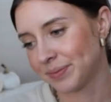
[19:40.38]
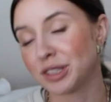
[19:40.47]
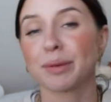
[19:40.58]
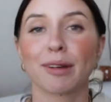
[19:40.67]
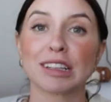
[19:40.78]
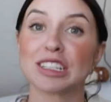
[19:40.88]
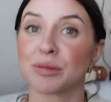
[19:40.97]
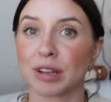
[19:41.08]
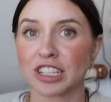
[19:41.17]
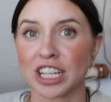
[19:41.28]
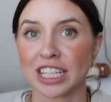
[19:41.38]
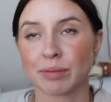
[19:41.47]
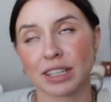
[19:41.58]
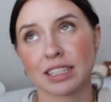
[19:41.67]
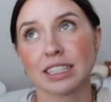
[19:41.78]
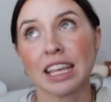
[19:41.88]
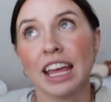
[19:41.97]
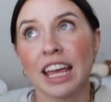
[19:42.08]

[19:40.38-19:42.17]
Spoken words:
Those were only two projects because